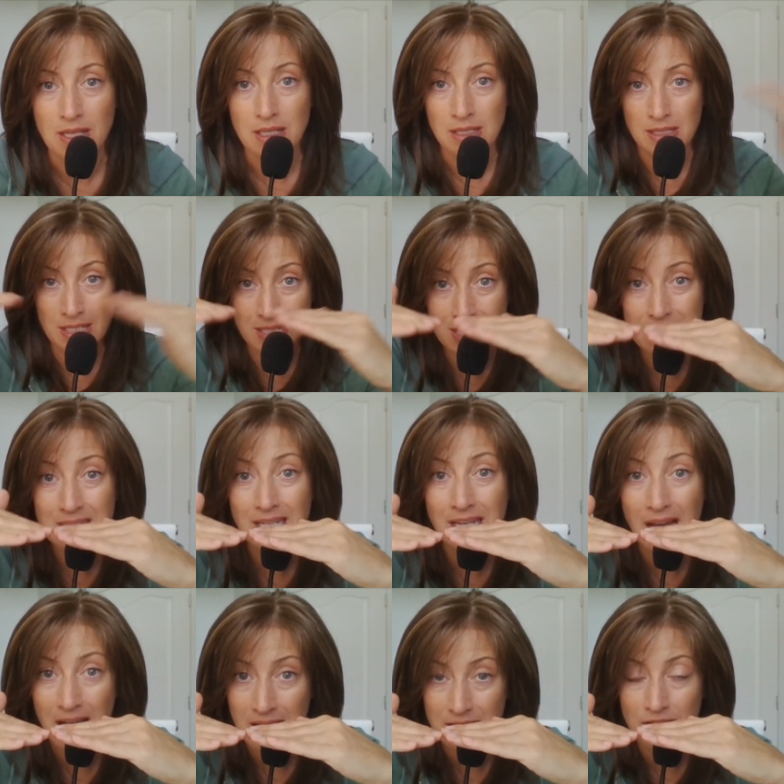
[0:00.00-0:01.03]
This is the
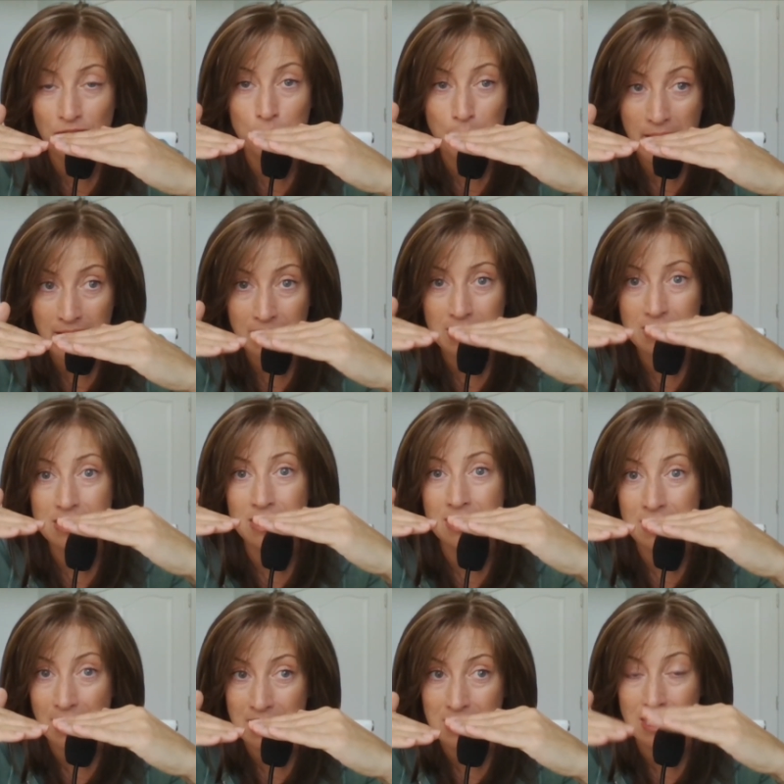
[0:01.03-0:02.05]
god of Bacchus and
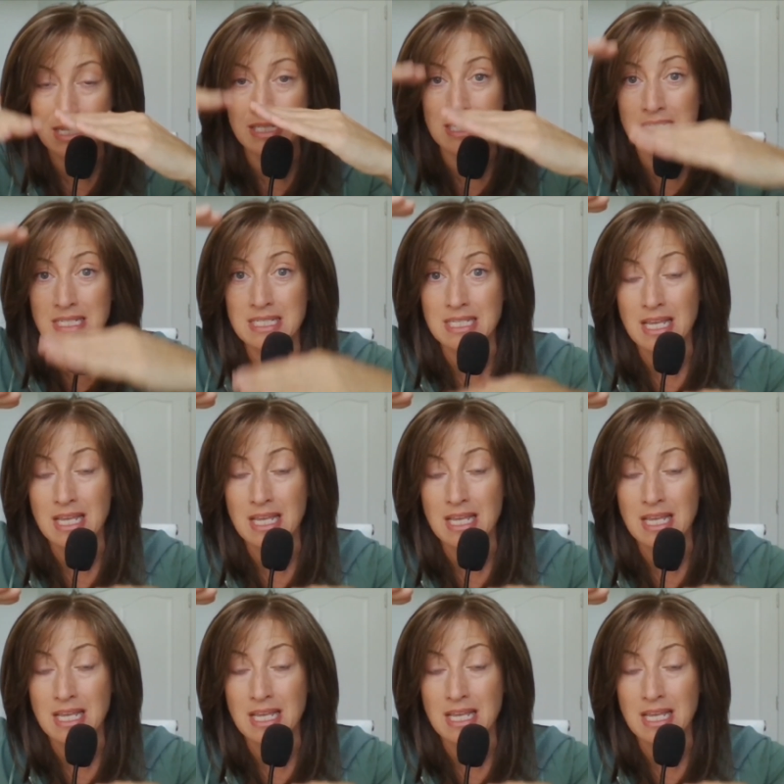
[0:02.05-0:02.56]
Dionysus.